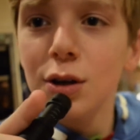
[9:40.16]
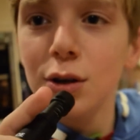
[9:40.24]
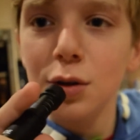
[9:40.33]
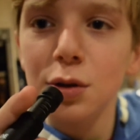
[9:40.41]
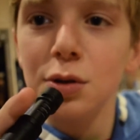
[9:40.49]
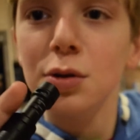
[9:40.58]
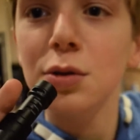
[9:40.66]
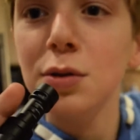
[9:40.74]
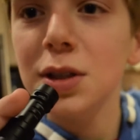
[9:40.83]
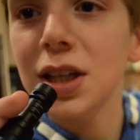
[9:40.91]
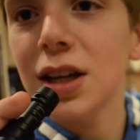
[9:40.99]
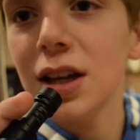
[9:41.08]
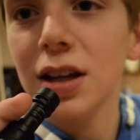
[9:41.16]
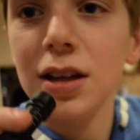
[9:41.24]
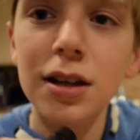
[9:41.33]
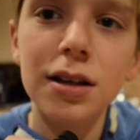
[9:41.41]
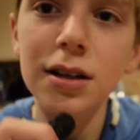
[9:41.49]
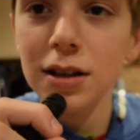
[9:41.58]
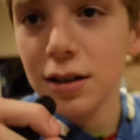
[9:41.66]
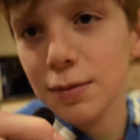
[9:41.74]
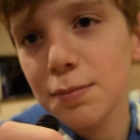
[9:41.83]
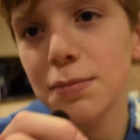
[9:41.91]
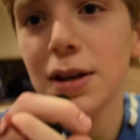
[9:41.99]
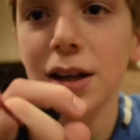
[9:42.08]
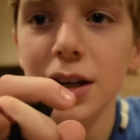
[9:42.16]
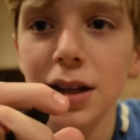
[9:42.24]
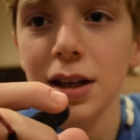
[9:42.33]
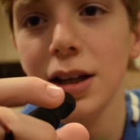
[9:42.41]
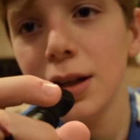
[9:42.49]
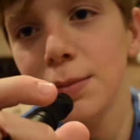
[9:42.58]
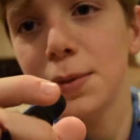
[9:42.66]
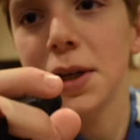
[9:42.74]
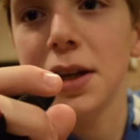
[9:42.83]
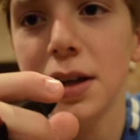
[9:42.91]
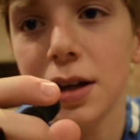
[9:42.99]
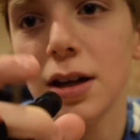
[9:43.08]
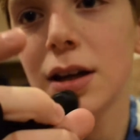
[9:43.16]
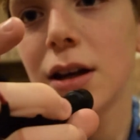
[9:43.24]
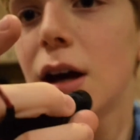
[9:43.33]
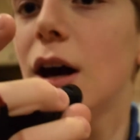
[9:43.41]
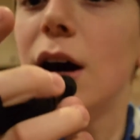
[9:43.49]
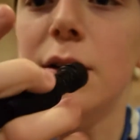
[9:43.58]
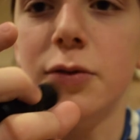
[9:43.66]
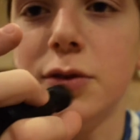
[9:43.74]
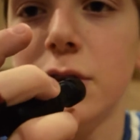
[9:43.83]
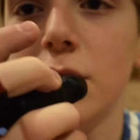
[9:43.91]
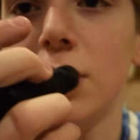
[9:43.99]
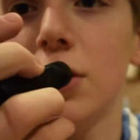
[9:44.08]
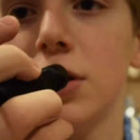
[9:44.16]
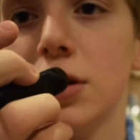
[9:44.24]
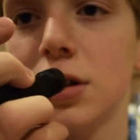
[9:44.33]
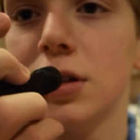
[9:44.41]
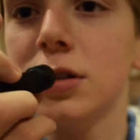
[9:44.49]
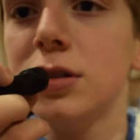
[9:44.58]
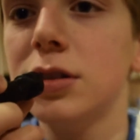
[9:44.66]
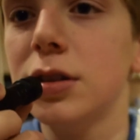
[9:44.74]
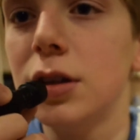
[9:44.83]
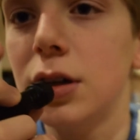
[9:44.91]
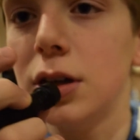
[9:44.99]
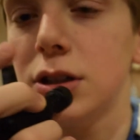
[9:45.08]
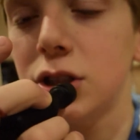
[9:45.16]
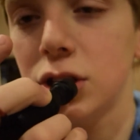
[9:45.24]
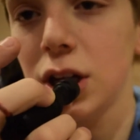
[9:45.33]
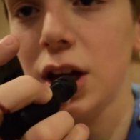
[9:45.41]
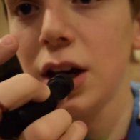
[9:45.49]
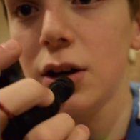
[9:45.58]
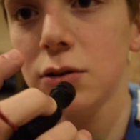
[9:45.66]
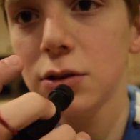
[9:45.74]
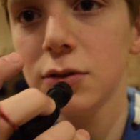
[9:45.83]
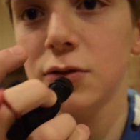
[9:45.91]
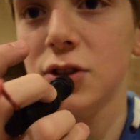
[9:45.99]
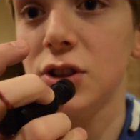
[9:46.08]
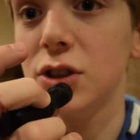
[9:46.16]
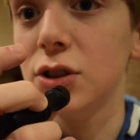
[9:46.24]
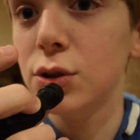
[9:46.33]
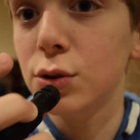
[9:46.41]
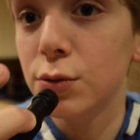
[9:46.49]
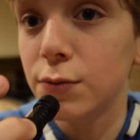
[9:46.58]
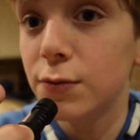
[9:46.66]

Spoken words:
Ooh yeah, baby, I've got a such out of tune